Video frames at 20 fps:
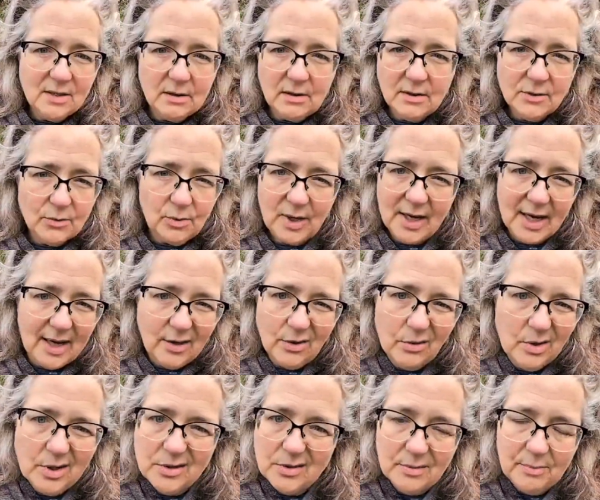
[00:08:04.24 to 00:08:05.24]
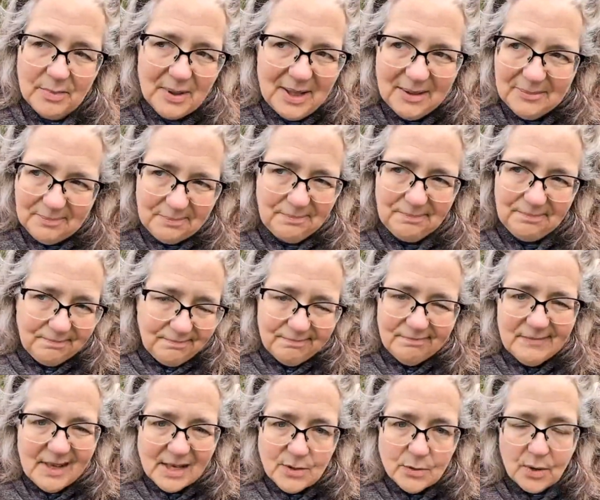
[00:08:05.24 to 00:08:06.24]
fit into these three categories, but
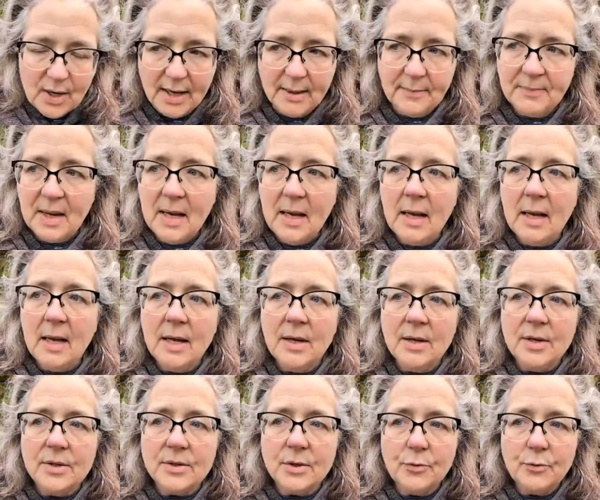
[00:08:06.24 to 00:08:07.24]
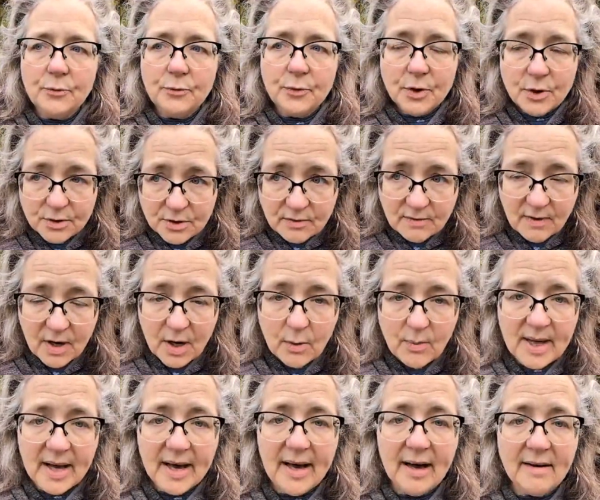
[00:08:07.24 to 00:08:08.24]
that's okay. So, first of
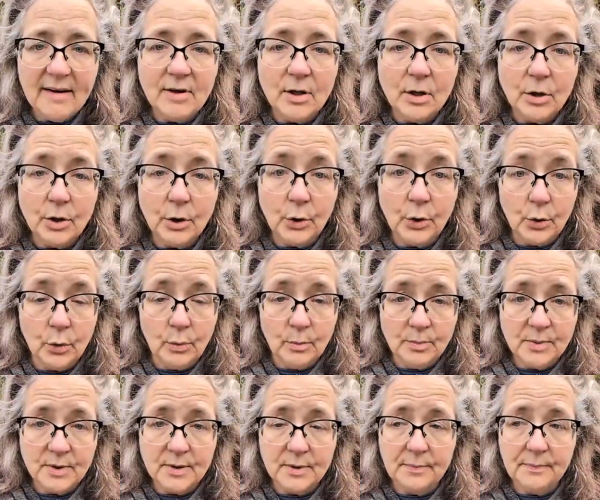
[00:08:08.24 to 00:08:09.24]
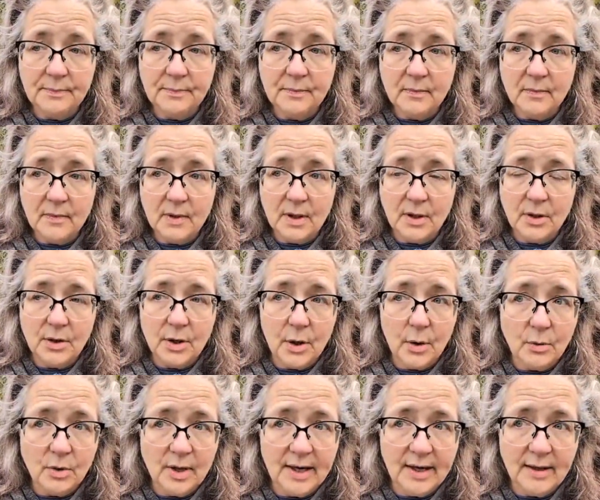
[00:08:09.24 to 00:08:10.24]
all, we have legumes,
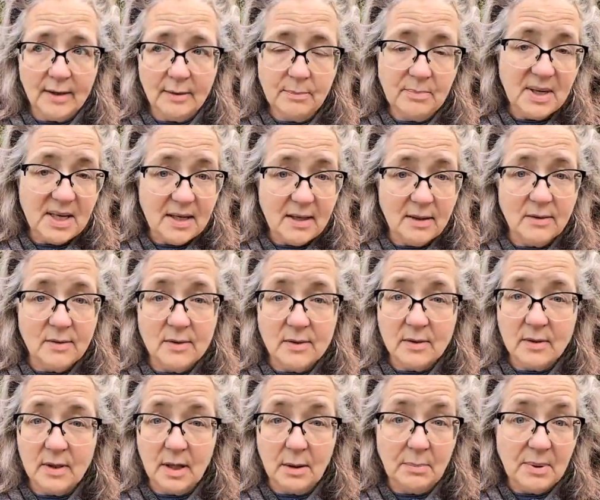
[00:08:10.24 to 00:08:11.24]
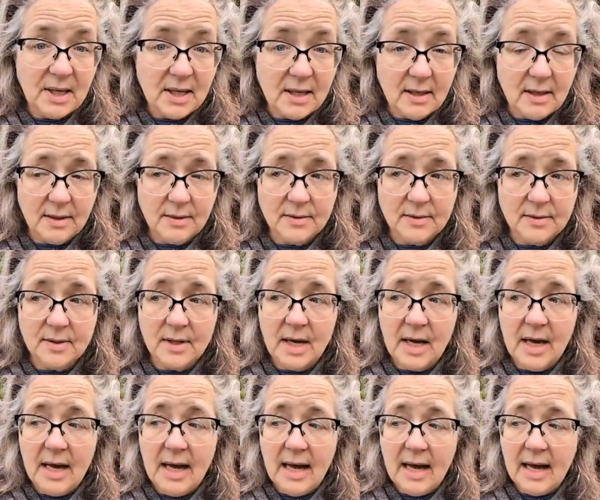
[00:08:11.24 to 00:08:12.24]
you know, like beans and
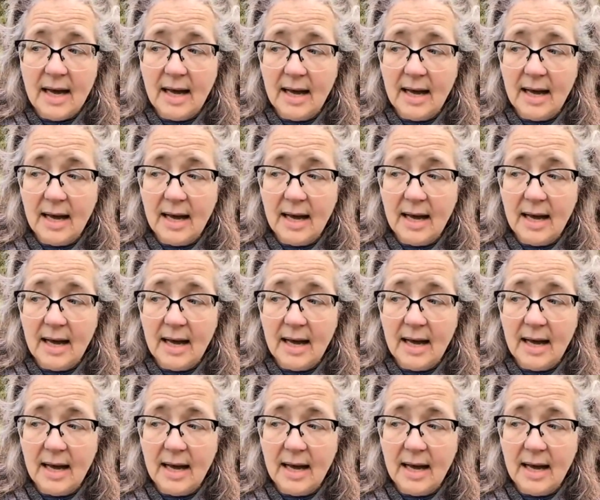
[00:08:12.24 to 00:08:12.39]
peas.